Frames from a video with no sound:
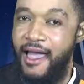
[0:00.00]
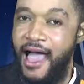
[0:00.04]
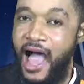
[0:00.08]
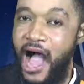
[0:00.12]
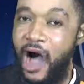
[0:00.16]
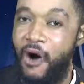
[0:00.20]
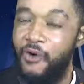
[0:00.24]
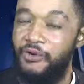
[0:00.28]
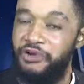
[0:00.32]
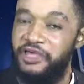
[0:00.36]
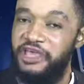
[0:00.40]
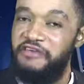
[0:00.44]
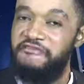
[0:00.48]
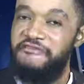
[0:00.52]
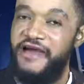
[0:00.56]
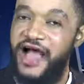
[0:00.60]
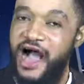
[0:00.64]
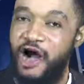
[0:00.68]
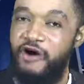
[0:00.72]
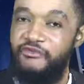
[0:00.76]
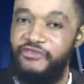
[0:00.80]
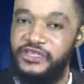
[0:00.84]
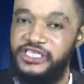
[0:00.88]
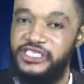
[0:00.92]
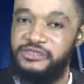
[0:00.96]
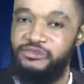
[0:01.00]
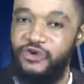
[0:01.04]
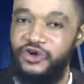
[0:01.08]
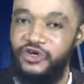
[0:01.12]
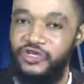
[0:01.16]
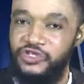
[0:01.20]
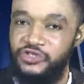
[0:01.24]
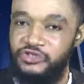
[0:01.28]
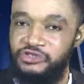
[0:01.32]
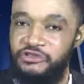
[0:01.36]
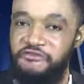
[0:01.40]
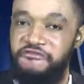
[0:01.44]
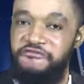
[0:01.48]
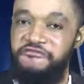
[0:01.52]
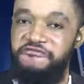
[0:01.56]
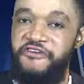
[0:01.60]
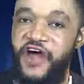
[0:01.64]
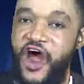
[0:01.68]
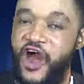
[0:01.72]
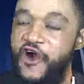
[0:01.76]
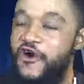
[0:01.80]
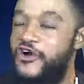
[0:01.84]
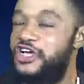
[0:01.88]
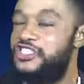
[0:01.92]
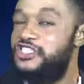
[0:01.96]
I will give out this money to the
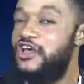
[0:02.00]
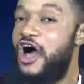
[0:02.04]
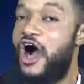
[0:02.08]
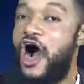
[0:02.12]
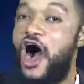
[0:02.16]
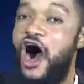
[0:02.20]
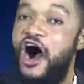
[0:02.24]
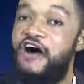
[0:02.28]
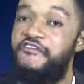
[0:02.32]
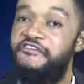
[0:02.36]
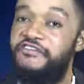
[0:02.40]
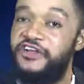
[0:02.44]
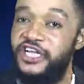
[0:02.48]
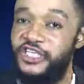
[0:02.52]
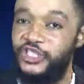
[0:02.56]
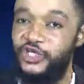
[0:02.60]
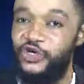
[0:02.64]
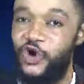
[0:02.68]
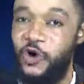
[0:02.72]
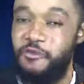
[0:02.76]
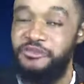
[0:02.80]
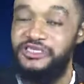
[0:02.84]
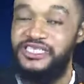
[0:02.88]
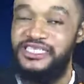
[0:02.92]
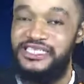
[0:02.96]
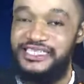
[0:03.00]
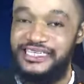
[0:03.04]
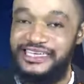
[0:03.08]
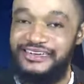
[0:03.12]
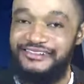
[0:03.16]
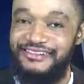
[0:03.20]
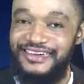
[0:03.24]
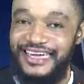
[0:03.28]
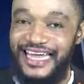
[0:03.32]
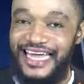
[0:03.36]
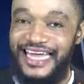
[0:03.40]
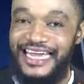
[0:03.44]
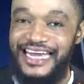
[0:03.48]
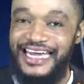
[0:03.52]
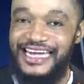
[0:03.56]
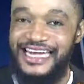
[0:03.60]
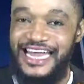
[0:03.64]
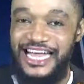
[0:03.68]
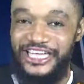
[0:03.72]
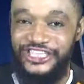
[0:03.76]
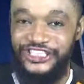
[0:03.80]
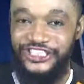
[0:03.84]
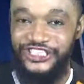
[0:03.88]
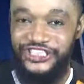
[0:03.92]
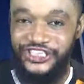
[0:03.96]
various orphanage homes here in
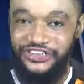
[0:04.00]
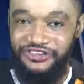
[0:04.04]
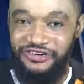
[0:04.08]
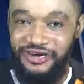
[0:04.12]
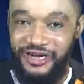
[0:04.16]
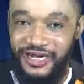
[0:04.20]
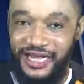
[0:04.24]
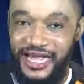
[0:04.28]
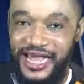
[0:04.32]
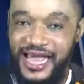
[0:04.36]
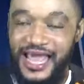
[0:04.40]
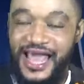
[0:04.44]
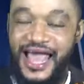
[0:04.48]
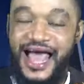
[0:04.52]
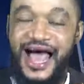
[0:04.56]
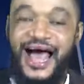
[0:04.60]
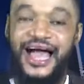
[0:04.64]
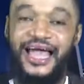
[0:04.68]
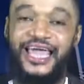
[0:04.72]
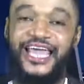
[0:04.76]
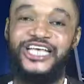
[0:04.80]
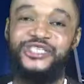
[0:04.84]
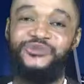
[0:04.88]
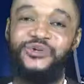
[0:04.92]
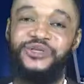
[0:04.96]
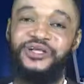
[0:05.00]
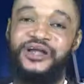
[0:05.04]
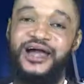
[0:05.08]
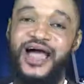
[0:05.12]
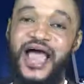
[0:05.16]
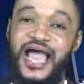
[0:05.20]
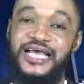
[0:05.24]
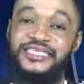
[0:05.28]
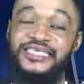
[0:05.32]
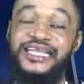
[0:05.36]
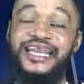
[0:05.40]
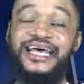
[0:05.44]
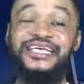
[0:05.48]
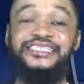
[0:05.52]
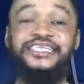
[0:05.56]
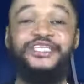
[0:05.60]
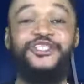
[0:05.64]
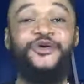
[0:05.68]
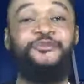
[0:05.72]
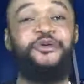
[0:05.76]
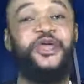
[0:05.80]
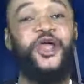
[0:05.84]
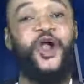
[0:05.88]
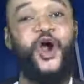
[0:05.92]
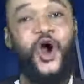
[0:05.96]
Nigeria. And guess what, guys? He now set
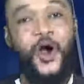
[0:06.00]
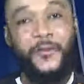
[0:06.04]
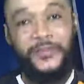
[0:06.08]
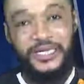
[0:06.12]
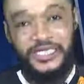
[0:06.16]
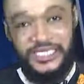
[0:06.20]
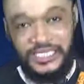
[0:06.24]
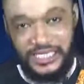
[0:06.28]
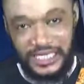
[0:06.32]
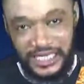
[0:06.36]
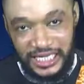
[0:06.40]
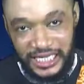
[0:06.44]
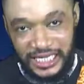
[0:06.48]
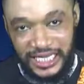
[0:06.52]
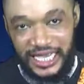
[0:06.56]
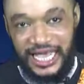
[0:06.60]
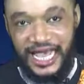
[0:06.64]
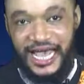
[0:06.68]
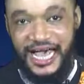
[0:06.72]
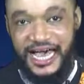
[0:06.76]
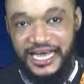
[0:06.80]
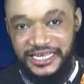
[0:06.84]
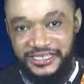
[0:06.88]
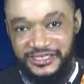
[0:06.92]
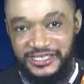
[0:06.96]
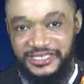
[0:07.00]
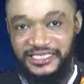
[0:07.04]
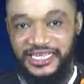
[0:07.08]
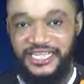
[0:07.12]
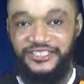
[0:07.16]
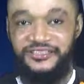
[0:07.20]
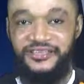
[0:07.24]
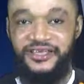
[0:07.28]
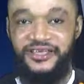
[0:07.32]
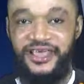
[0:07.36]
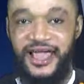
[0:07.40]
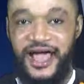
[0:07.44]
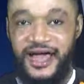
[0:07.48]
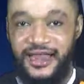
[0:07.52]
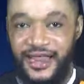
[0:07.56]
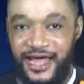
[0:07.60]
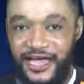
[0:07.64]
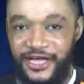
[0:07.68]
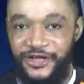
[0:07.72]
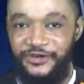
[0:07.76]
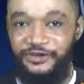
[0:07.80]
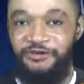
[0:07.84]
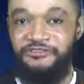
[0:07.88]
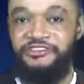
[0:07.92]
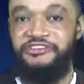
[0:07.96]
up a committee and start to gather,
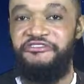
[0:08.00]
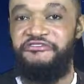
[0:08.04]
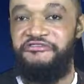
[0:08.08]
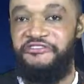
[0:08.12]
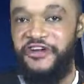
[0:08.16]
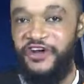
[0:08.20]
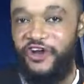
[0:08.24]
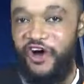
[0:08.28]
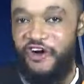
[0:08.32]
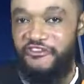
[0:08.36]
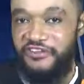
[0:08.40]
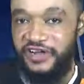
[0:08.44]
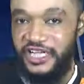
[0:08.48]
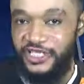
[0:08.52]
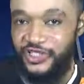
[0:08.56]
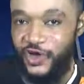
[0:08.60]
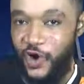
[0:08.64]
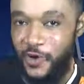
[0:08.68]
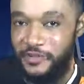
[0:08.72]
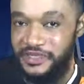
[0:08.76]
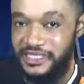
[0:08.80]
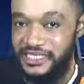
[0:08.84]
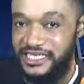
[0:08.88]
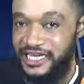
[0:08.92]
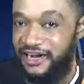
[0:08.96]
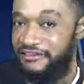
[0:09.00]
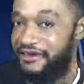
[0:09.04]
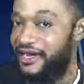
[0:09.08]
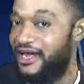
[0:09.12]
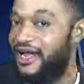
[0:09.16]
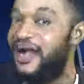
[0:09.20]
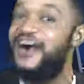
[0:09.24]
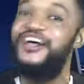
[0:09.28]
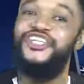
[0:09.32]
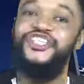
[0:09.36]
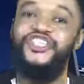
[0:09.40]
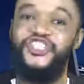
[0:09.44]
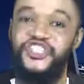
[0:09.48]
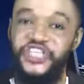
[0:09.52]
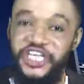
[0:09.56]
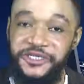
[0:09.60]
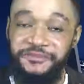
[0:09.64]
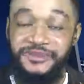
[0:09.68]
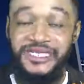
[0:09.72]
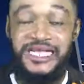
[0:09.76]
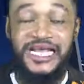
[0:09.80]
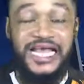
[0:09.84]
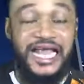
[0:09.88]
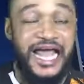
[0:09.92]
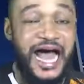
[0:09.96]
you know, different orphanage homes here in the
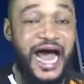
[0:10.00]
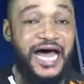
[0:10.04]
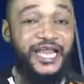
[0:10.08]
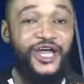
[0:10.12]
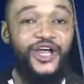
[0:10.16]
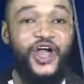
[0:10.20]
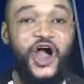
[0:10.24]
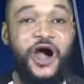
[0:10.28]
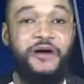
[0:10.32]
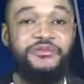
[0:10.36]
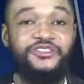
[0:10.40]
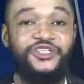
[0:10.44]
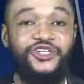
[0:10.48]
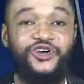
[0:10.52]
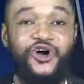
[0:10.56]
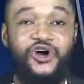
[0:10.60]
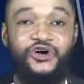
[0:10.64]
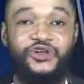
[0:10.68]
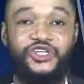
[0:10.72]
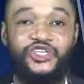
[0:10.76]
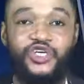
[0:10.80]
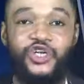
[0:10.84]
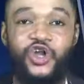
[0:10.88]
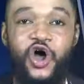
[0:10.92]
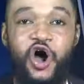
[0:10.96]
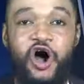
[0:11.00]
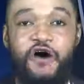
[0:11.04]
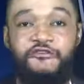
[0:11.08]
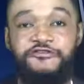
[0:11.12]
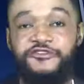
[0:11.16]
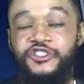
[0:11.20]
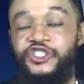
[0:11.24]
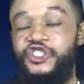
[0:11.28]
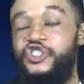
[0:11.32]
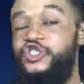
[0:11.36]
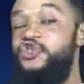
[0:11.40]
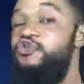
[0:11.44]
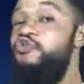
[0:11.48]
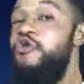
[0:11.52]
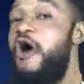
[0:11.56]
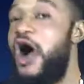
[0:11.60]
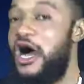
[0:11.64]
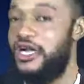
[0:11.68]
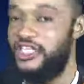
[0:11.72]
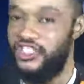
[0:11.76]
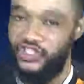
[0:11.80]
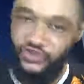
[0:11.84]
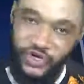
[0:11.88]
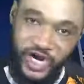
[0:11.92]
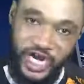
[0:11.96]
country. And they come to the conclusion of
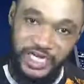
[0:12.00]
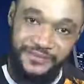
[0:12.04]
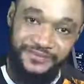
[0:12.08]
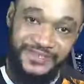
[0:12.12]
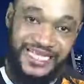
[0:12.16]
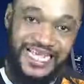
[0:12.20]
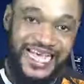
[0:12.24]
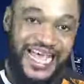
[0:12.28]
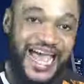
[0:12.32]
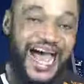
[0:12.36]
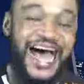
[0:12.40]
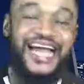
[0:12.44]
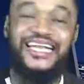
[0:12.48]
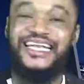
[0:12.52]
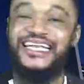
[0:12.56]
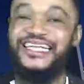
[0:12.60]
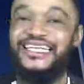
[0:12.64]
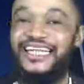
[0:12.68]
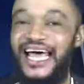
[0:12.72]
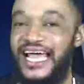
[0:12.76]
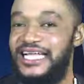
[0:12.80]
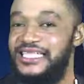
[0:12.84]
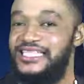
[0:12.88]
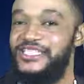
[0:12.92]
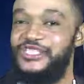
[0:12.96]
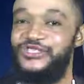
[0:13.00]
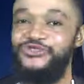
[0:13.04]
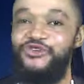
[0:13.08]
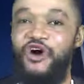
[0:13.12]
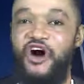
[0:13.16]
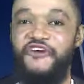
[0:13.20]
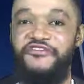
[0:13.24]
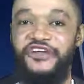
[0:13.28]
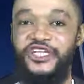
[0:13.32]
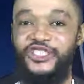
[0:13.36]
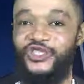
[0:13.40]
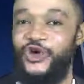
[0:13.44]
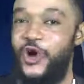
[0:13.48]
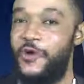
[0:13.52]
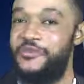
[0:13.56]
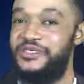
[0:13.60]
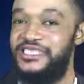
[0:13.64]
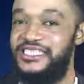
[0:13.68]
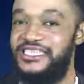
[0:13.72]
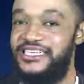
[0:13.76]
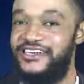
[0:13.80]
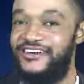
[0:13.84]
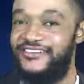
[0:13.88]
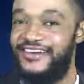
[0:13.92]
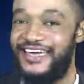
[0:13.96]
292 orphanage
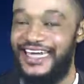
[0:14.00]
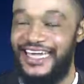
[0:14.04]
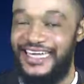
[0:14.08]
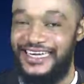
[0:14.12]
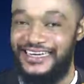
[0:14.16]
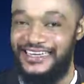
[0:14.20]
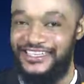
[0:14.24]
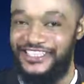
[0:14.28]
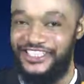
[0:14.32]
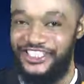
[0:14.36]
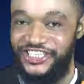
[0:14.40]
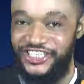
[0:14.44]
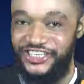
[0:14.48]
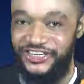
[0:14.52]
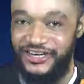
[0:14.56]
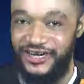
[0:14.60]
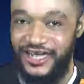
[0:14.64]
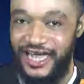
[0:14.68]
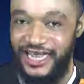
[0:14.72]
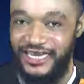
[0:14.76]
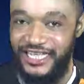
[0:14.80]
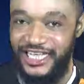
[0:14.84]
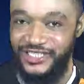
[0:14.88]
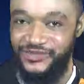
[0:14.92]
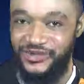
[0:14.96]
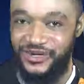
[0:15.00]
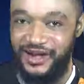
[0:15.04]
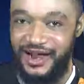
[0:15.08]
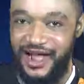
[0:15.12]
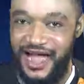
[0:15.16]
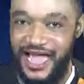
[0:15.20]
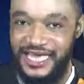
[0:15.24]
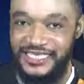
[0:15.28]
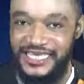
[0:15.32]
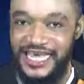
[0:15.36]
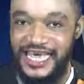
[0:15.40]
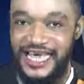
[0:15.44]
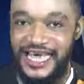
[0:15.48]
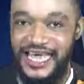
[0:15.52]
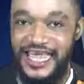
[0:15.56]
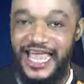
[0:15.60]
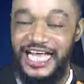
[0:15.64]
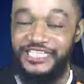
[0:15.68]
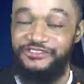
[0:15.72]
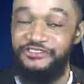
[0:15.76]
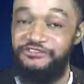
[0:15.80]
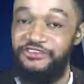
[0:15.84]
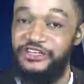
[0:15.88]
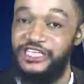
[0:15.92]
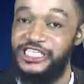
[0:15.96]
homes here in Nigeria. And guess what, guys? He
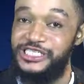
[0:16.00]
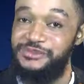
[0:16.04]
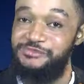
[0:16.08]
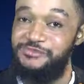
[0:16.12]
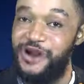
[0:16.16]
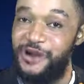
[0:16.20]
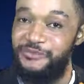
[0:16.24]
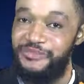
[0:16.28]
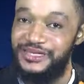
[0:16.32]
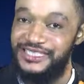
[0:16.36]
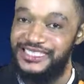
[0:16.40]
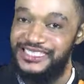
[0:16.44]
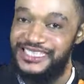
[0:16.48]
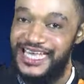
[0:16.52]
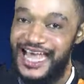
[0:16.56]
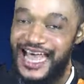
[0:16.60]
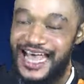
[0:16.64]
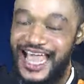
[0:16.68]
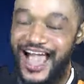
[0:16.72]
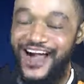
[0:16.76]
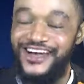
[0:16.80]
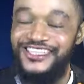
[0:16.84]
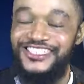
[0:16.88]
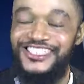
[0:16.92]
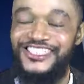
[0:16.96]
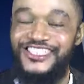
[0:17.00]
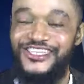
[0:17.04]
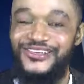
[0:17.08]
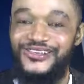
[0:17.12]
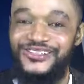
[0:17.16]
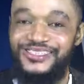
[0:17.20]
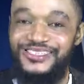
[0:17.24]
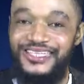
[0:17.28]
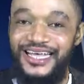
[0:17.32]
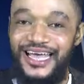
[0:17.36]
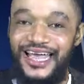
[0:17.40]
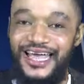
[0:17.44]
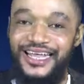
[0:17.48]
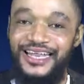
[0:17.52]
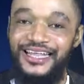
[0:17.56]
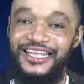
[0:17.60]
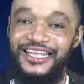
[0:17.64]
has fulfilled his promise. On Tuesday,